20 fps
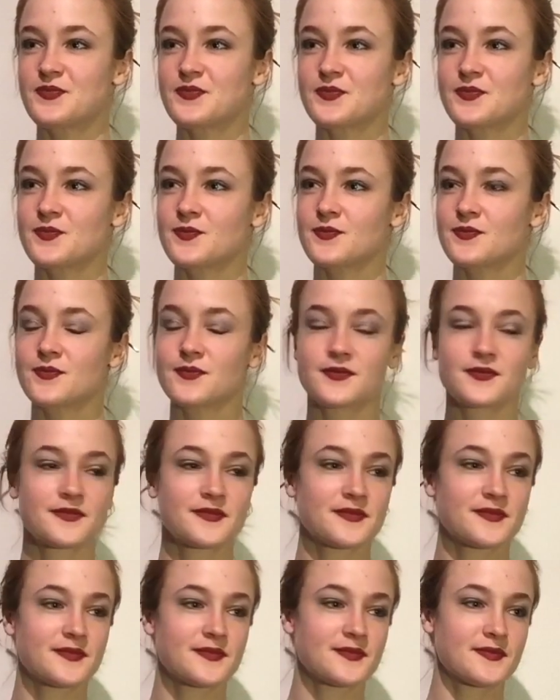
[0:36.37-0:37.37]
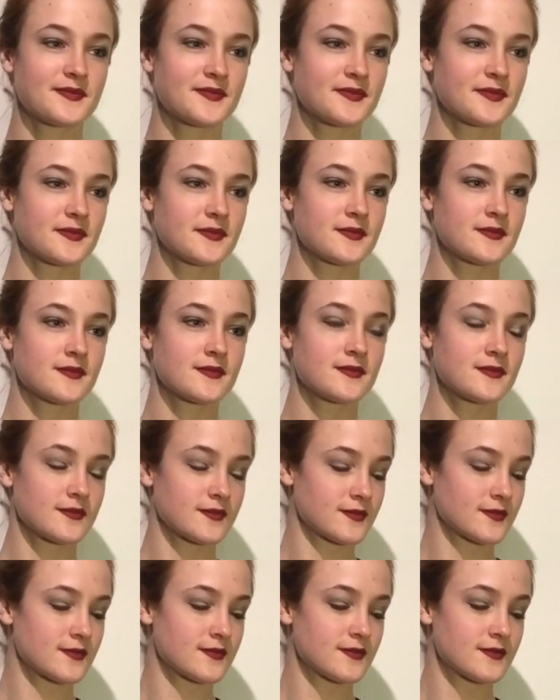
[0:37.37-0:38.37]

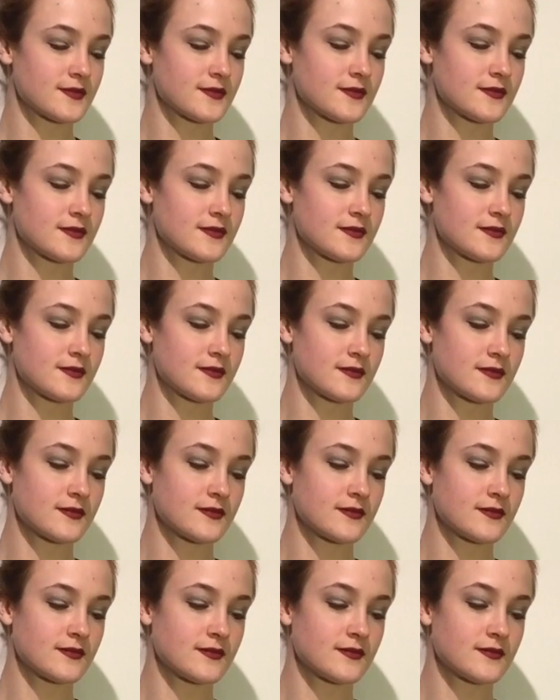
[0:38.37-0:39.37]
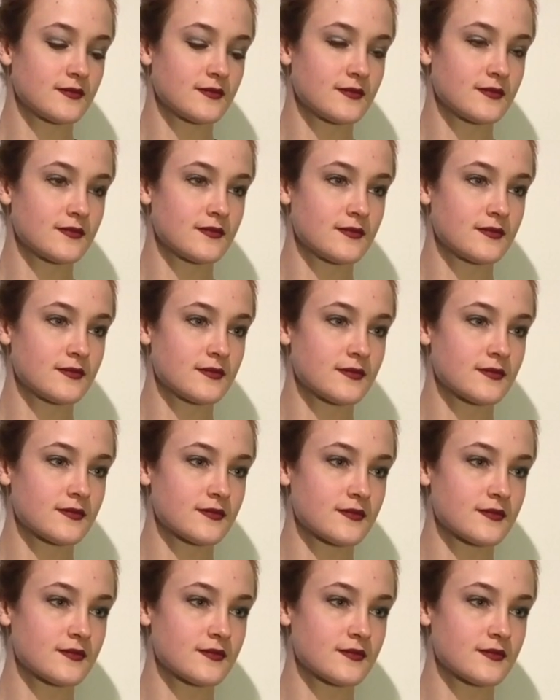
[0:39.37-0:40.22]
(silence)